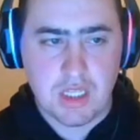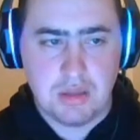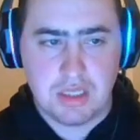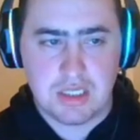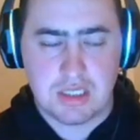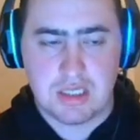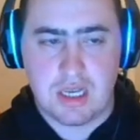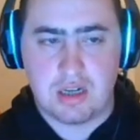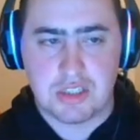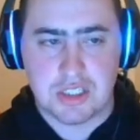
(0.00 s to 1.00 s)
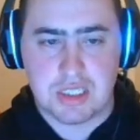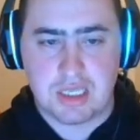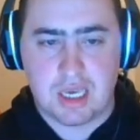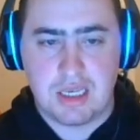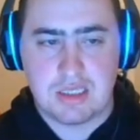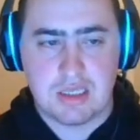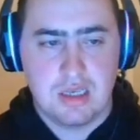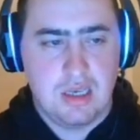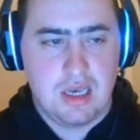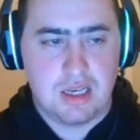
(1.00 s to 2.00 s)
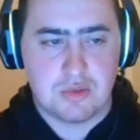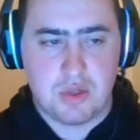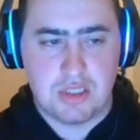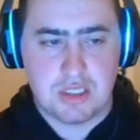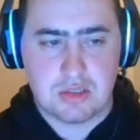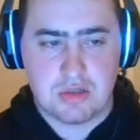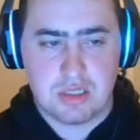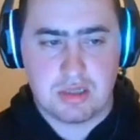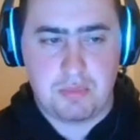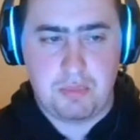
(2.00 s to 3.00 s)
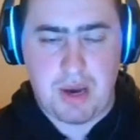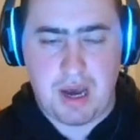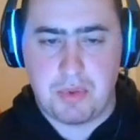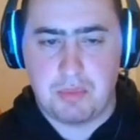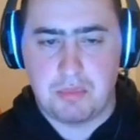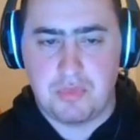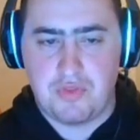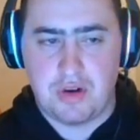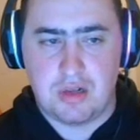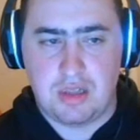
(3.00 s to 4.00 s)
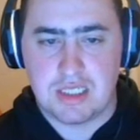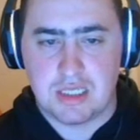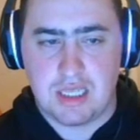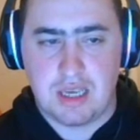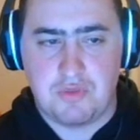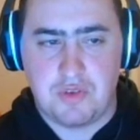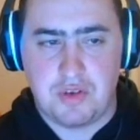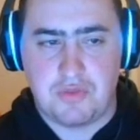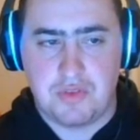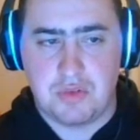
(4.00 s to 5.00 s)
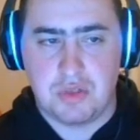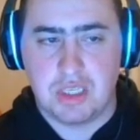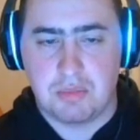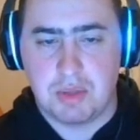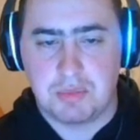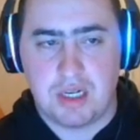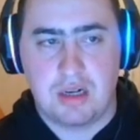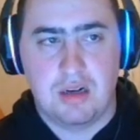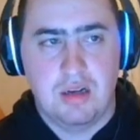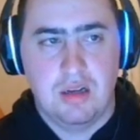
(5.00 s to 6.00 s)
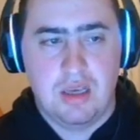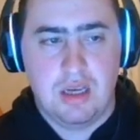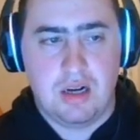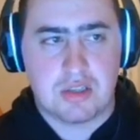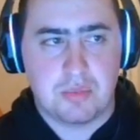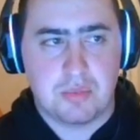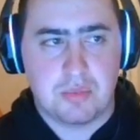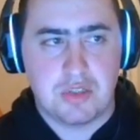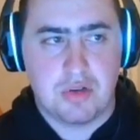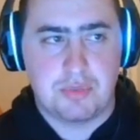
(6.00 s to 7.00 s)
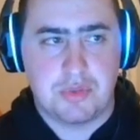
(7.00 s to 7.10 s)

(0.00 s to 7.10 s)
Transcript: This is there just in case, as well as it's going to pop them for at least a life if you can get them up there. It also opens you up